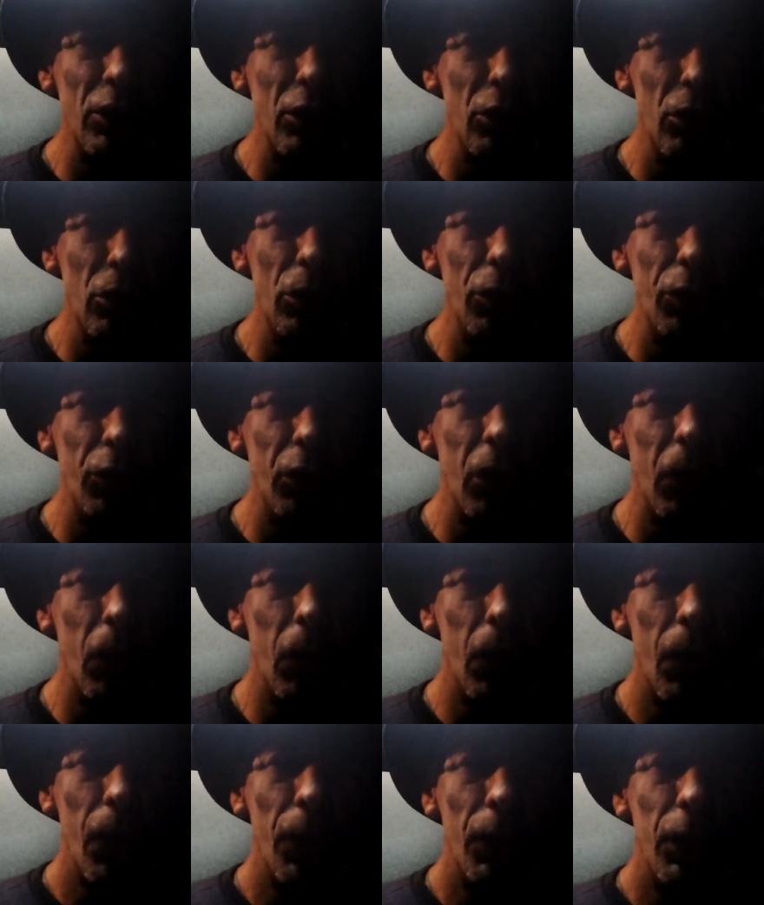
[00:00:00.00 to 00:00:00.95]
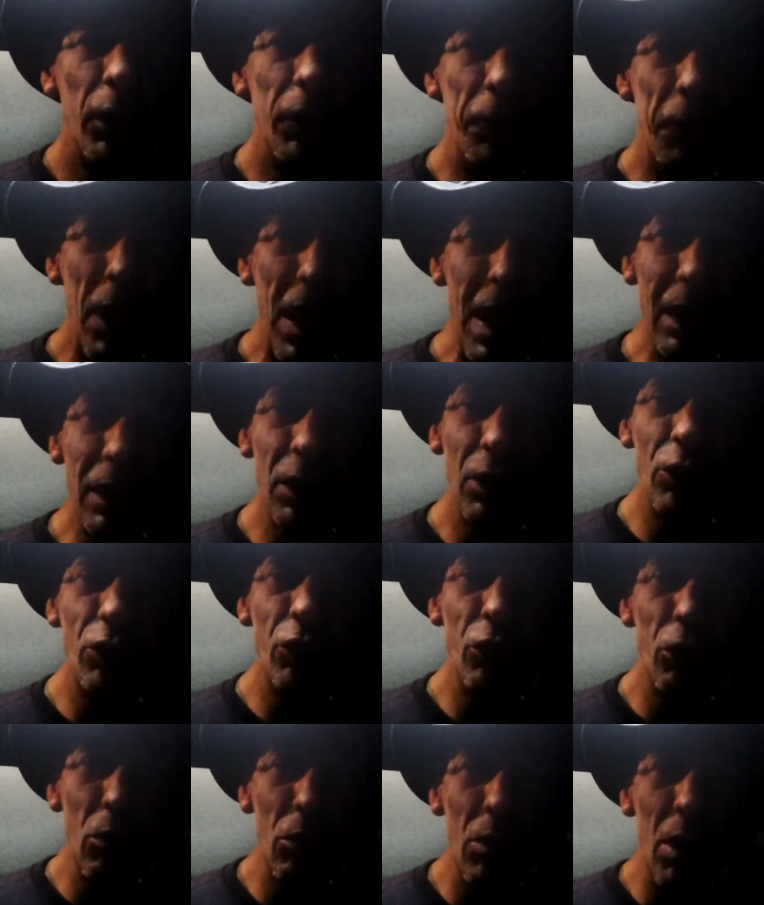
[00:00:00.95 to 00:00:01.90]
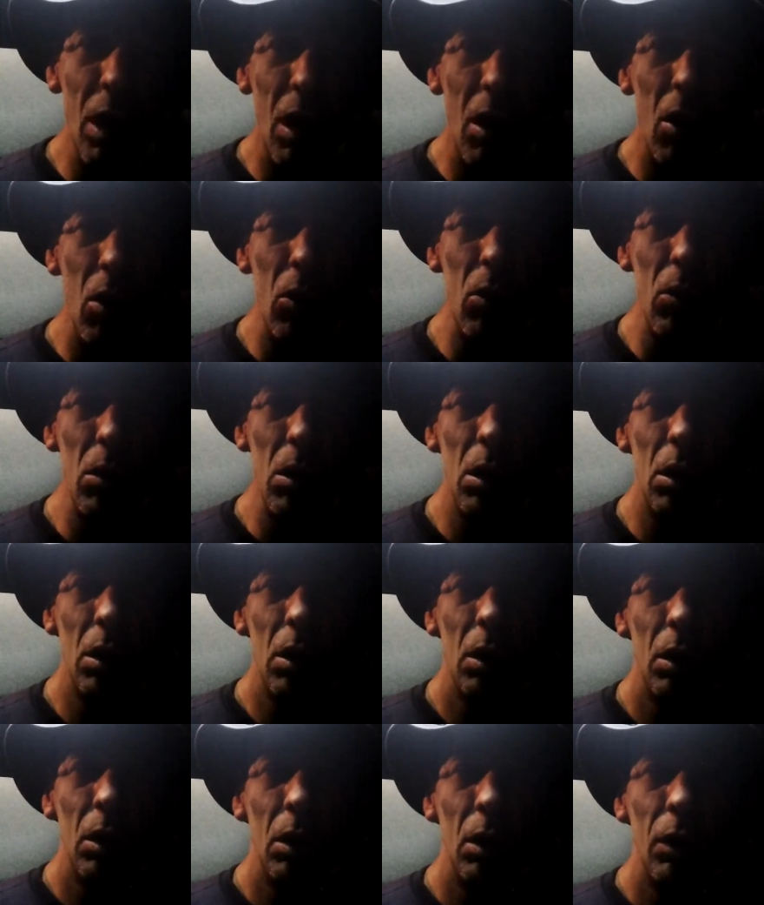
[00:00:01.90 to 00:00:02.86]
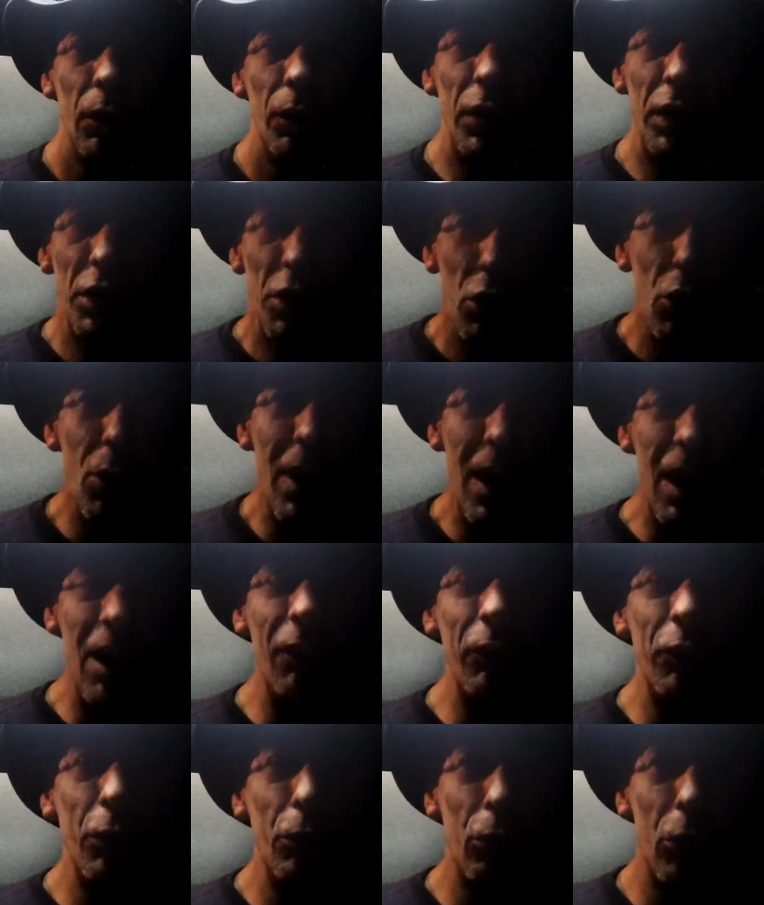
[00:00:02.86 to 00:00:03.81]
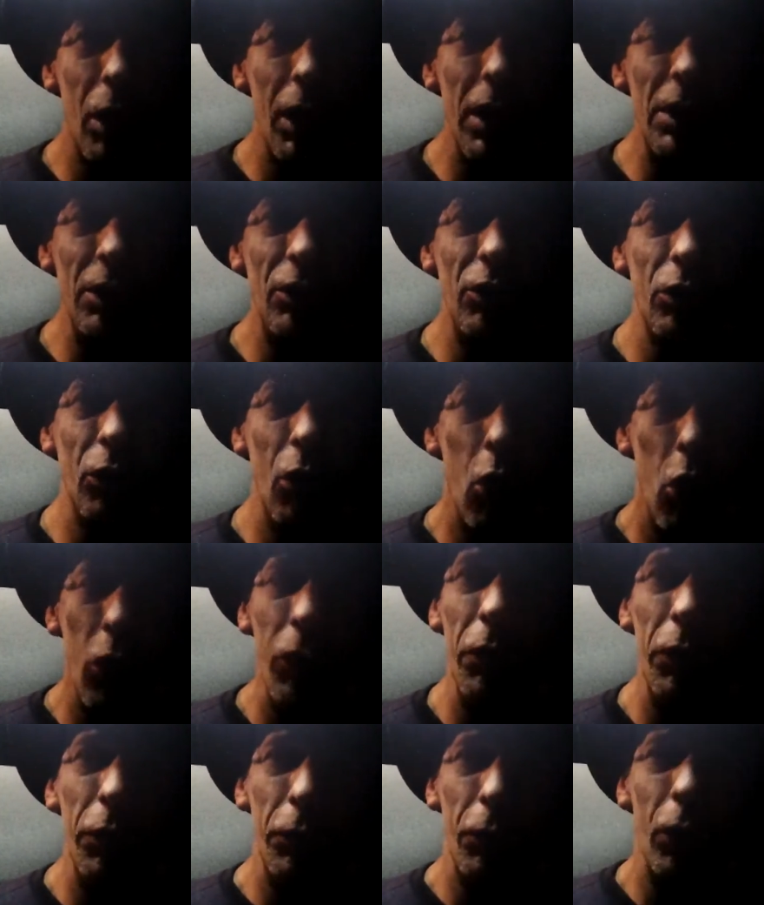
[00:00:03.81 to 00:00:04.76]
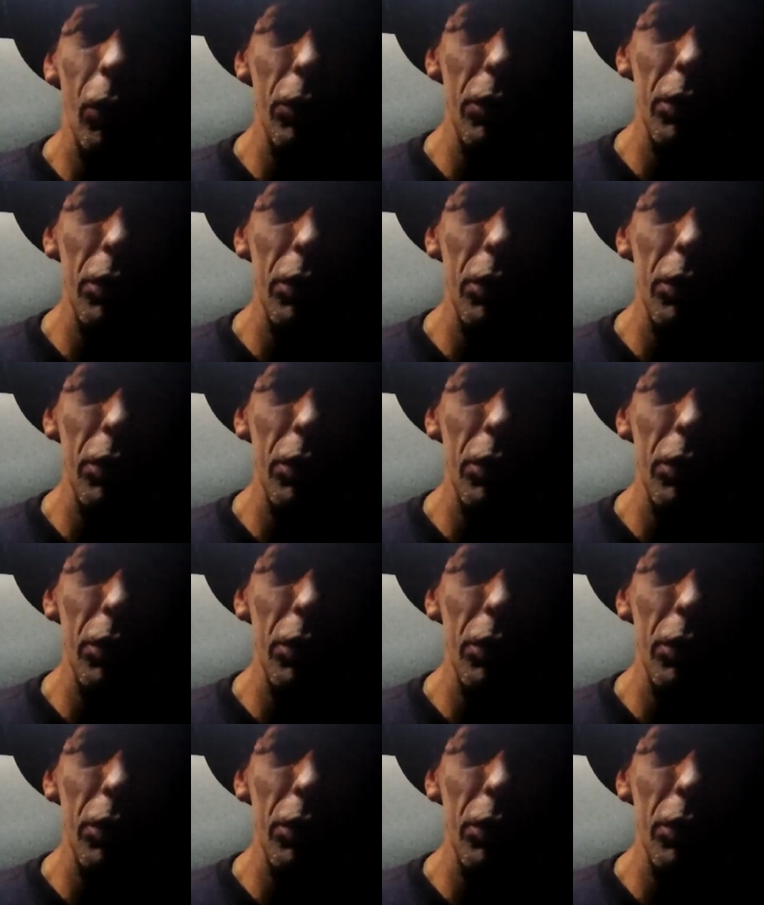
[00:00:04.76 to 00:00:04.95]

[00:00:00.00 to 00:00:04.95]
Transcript: to do so. In fact, did you know that you have the right to overthrow